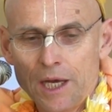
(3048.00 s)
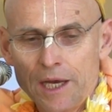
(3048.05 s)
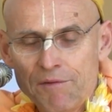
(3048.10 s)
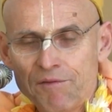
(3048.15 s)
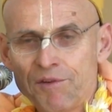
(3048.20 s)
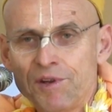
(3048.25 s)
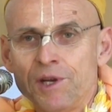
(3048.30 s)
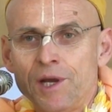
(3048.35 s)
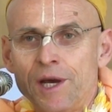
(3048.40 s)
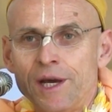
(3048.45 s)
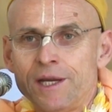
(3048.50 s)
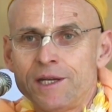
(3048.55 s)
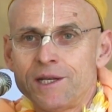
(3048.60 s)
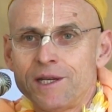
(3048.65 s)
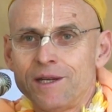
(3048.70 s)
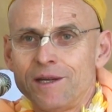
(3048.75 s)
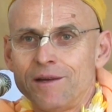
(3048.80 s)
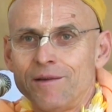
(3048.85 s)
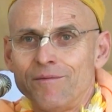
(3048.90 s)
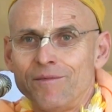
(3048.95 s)
every
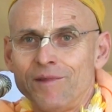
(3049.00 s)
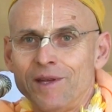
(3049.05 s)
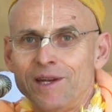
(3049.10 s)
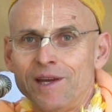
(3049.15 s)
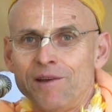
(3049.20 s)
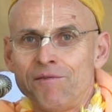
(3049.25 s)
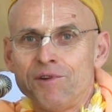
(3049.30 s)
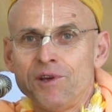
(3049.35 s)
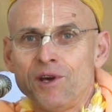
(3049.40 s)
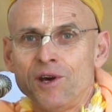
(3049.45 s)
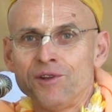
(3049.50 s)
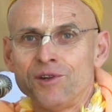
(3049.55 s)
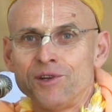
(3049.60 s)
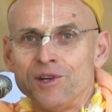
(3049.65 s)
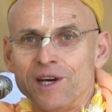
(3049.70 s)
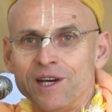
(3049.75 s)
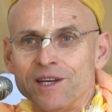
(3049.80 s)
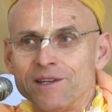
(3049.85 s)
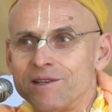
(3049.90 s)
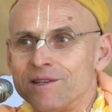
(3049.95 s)
night, then every other
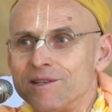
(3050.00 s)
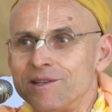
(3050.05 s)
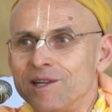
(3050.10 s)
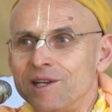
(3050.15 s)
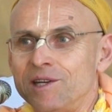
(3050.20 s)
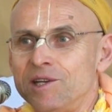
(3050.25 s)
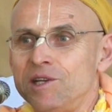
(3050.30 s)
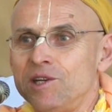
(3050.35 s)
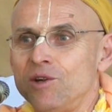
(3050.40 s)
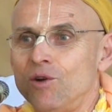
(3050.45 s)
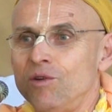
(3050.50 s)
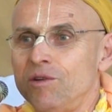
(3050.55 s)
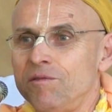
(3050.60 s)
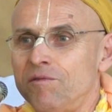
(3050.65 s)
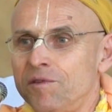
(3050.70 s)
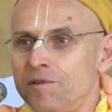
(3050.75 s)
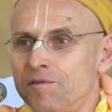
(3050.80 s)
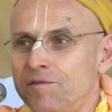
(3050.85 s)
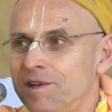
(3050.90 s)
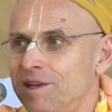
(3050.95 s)
night. Then you need
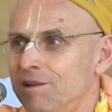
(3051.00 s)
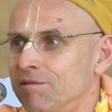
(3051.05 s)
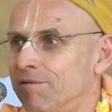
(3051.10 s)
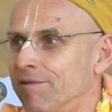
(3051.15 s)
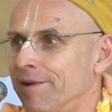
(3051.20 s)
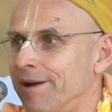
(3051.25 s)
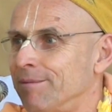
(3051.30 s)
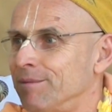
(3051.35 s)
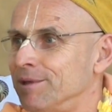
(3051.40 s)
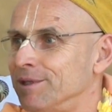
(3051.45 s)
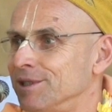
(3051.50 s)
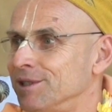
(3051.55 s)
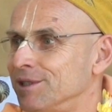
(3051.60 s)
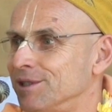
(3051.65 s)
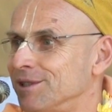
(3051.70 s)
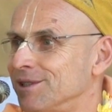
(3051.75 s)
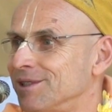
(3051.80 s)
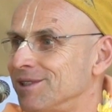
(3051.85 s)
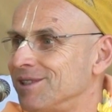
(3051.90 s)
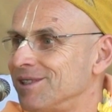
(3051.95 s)
only 15
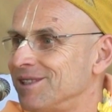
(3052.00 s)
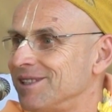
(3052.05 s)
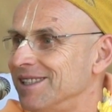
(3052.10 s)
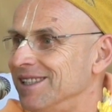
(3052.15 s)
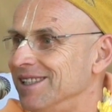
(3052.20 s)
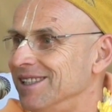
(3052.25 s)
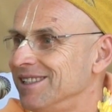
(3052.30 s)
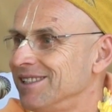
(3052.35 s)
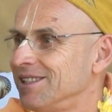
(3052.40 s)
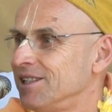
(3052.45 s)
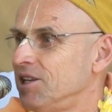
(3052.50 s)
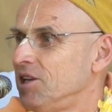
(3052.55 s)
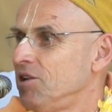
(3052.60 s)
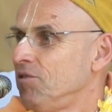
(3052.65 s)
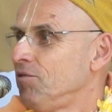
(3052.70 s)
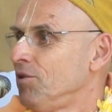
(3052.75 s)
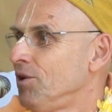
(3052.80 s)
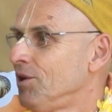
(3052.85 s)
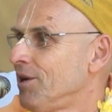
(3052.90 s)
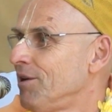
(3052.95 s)
families. Yeah.
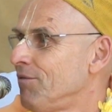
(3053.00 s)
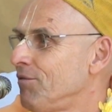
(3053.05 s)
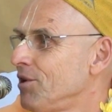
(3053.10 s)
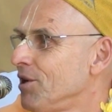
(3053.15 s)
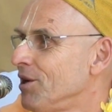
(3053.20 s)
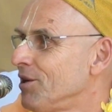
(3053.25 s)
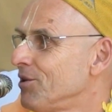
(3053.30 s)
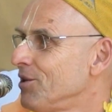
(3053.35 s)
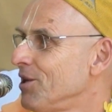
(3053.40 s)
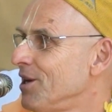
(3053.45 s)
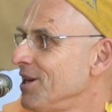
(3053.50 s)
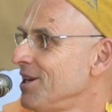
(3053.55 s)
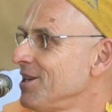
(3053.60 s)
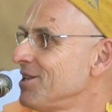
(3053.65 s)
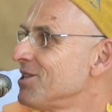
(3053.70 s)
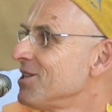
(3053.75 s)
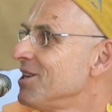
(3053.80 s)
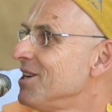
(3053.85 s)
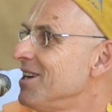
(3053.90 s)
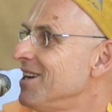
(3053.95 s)
If not every other night,
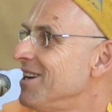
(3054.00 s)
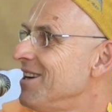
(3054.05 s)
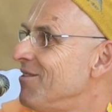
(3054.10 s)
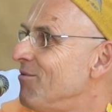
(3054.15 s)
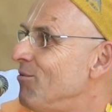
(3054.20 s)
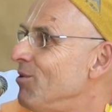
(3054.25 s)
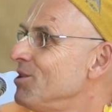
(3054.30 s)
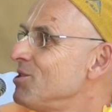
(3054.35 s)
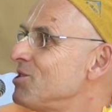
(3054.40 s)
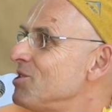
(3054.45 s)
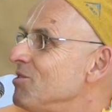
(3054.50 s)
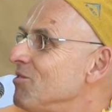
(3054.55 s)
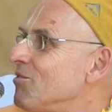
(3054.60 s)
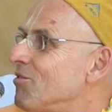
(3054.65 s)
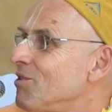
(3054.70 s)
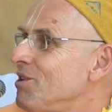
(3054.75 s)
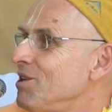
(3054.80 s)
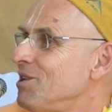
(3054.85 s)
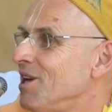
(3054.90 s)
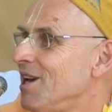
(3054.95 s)
once in
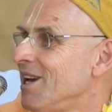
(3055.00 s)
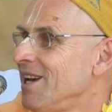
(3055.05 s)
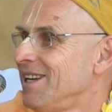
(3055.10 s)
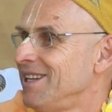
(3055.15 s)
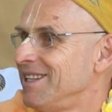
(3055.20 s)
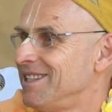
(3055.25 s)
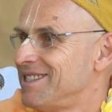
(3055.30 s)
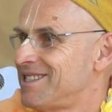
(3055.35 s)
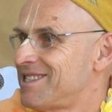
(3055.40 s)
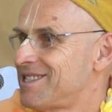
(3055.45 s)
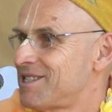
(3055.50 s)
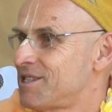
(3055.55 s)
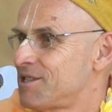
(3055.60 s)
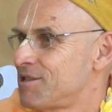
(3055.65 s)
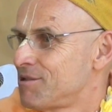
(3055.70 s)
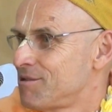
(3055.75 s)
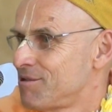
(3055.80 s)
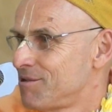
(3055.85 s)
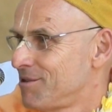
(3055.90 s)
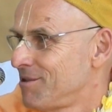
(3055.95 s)
3
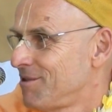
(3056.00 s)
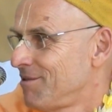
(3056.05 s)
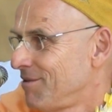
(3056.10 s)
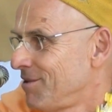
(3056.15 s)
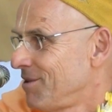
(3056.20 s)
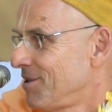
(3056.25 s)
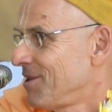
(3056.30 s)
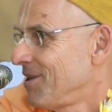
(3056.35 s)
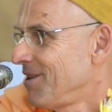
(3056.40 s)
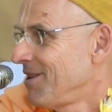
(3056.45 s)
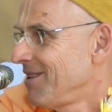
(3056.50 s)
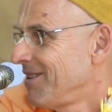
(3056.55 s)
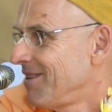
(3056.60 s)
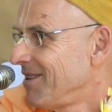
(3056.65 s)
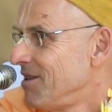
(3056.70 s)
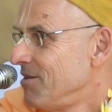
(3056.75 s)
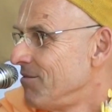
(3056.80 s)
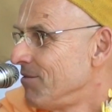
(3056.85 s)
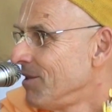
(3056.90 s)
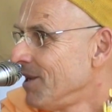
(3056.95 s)
days. You know, okay.
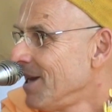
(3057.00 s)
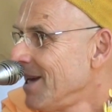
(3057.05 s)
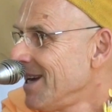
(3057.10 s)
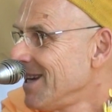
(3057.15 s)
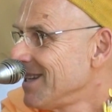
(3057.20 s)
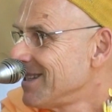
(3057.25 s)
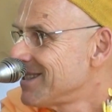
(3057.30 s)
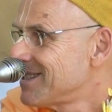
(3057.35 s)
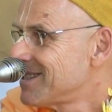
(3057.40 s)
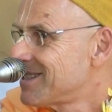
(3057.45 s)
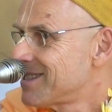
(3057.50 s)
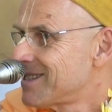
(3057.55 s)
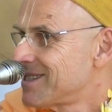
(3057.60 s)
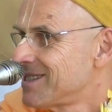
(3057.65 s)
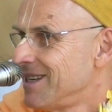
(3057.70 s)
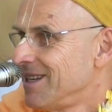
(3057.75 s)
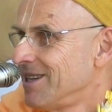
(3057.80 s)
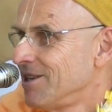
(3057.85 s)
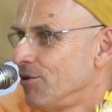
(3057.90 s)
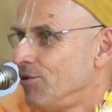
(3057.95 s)
Even less.
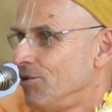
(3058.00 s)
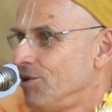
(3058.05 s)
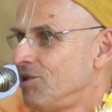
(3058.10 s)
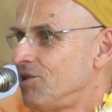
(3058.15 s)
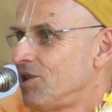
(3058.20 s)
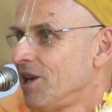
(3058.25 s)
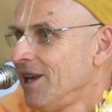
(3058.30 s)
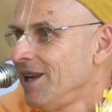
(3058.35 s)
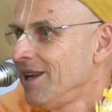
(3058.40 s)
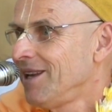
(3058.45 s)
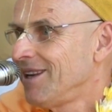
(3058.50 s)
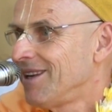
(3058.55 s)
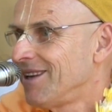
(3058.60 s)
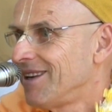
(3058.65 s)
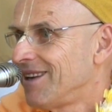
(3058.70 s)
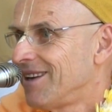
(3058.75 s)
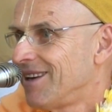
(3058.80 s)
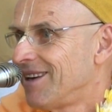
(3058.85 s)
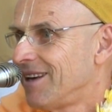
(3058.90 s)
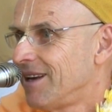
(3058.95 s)
Yeah. Only 10.
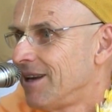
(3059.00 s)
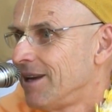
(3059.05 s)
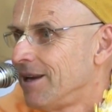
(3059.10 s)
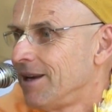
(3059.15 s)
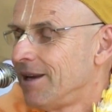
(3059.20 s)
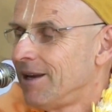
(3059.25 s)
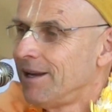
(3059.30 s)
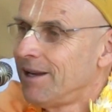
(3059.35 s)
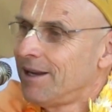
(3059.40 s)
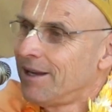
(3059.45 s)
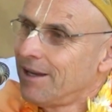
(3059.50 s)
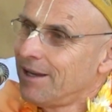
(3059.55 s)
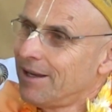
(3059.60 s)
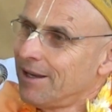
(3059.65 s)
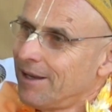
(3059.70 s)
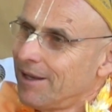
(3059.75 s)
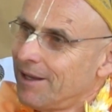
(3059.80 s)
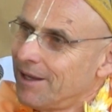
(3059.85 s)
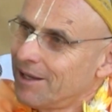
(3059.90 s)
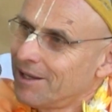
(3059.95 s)

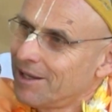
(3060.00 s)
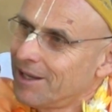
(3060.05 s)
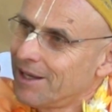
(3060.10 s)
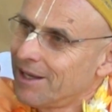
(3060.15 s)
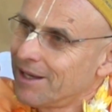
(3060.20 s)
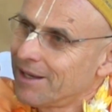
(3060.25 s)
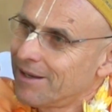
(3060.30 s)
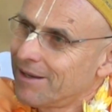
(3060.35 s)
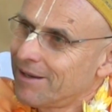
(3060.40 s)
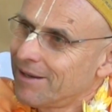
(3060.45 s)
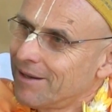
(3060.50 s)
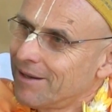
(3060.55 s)
Like that.